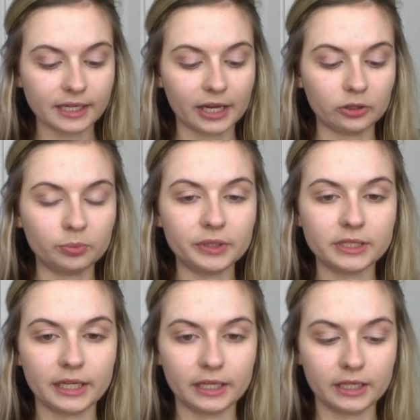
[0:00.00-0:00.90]
I will be
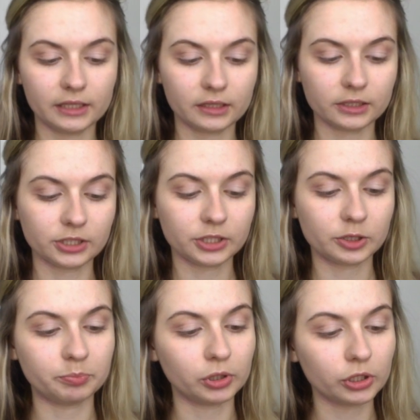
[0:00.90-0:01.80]
taking this
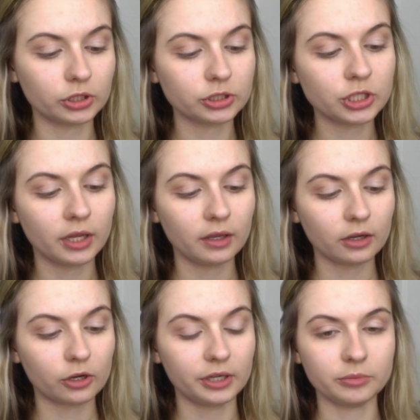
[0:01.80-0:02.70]
Splurge
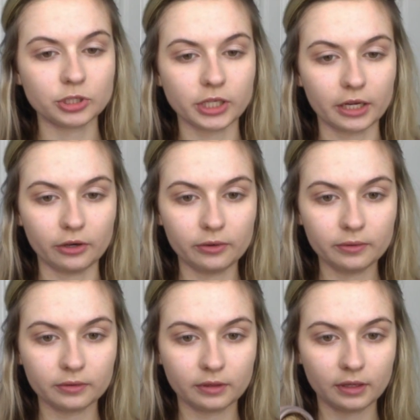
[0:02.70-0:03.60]
cream shadow.